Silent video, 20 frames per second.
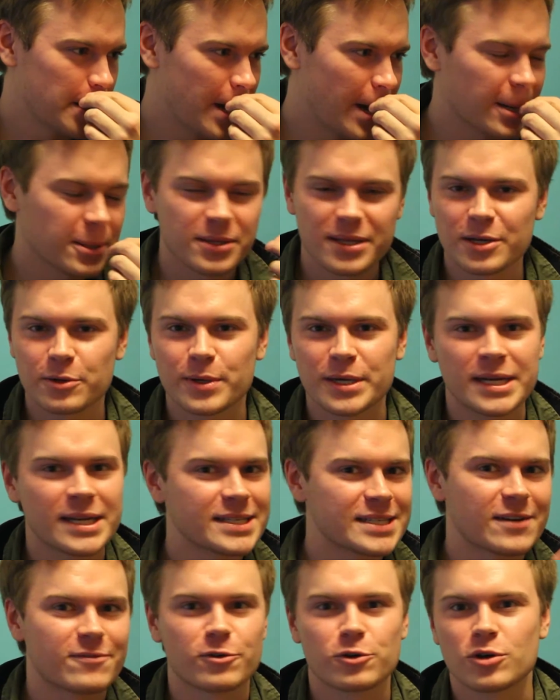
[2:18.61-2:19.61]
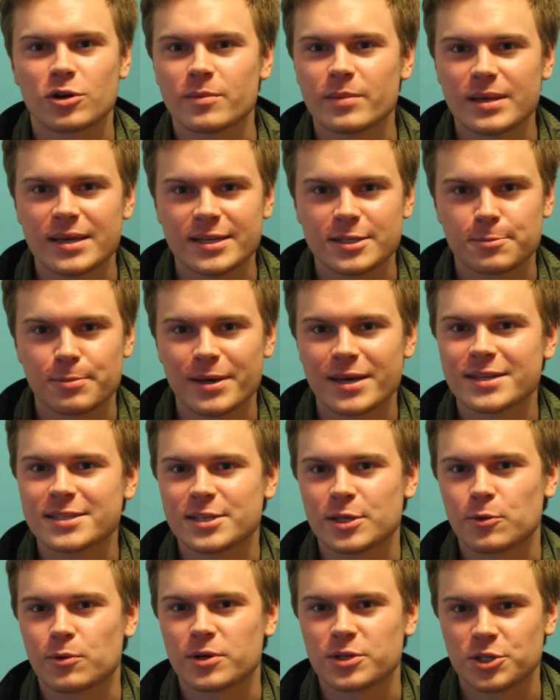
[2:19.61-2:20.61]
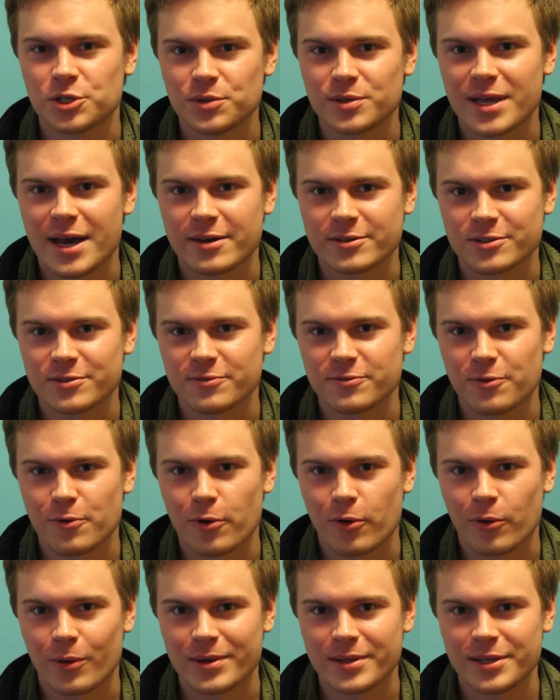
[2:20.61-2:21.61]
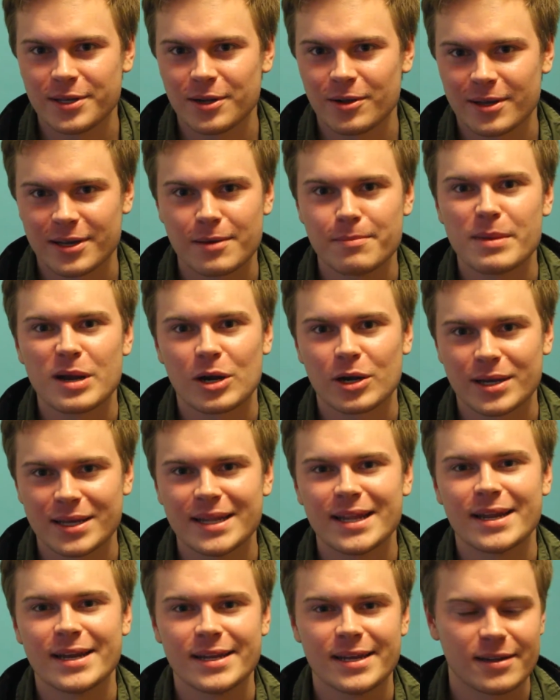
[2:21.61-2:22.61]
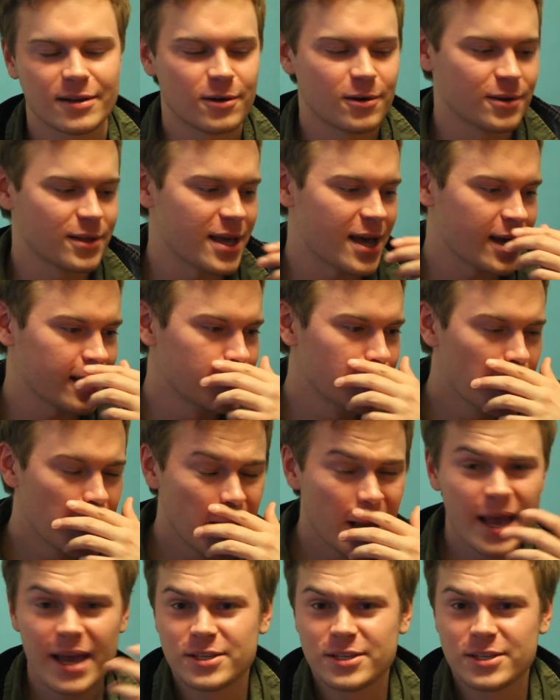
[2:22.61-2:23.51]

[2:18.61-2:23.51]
I don't think Green Day's ever going to be as big as they were in 2004 with you know like American Idiot and all that.